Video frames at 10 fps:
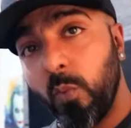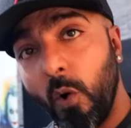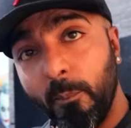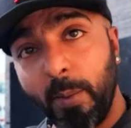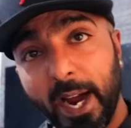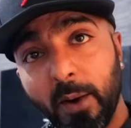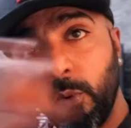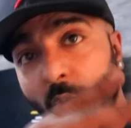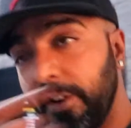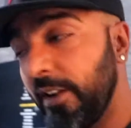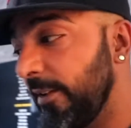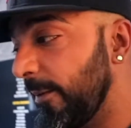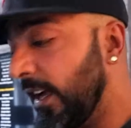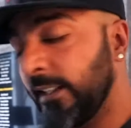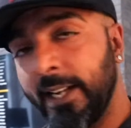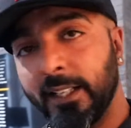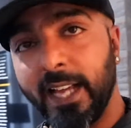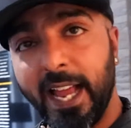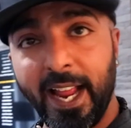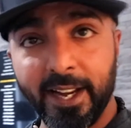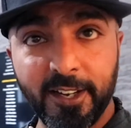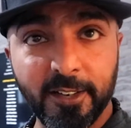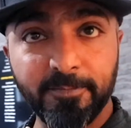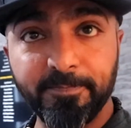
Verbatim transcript: one by one. And then at the end,